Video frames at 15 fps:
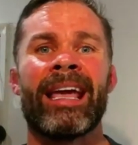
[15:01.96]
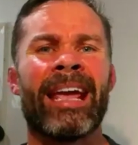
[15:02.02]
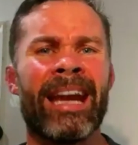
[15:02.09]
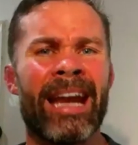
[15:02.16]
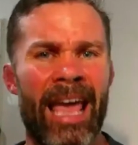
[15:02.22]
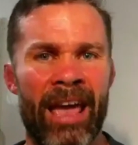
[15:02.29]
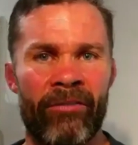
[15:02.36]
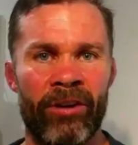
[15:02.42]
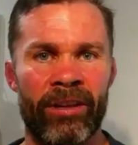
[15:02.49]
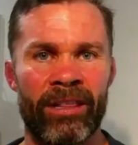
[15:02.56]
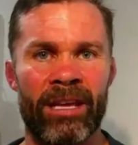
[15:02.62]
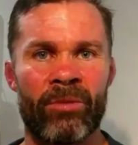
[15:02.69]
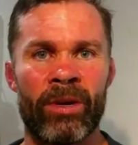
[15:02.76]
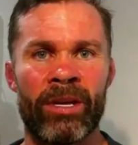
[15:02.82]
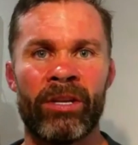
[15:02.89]
in
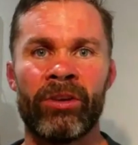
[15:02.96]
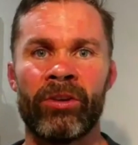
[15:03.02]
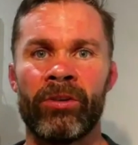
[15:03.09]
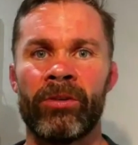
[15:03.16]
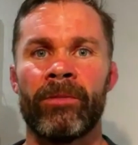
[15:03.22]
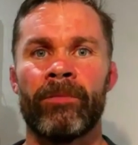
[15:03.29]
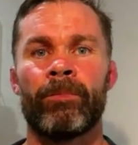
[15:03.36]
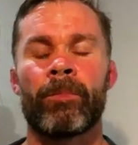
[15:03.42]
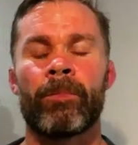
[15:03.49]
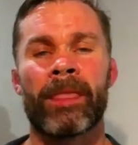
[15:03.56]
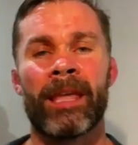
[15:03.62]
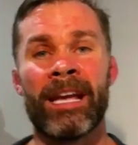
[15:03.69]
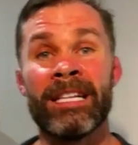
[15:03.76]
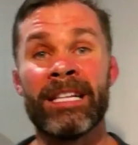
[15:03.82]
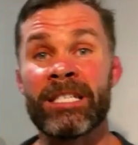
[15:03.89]
everything we do.
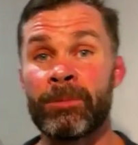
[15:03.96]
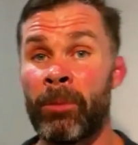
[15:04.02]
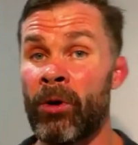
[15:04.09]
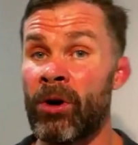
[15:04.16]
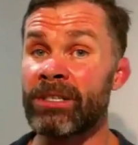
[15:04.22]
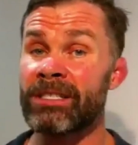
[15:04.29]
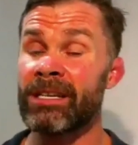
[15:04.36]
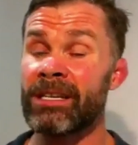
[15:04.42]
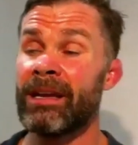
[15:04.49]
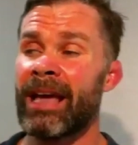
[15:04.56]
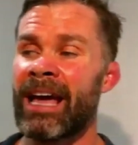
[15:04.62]
In sports,